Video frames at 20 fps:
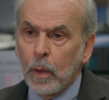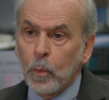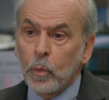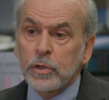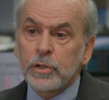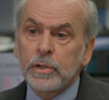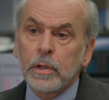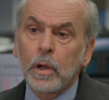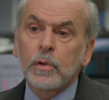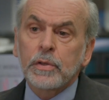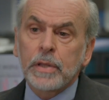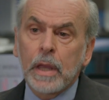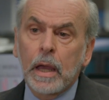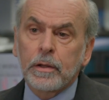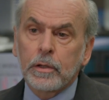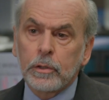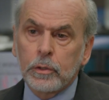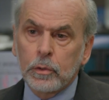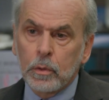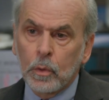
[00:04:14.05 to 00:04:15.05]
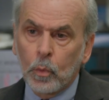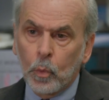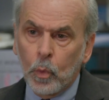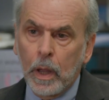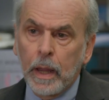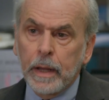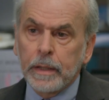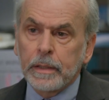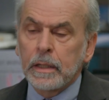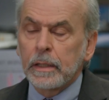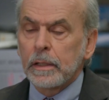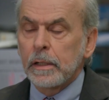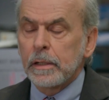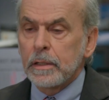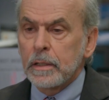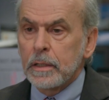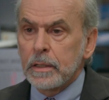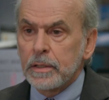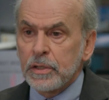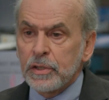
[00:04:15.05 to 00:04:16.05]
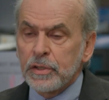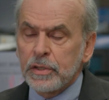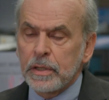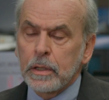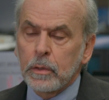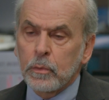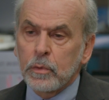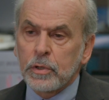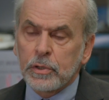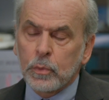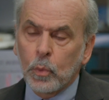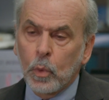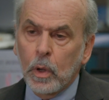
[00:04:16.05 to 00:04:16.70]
and which knows how to do it right and in a distinguished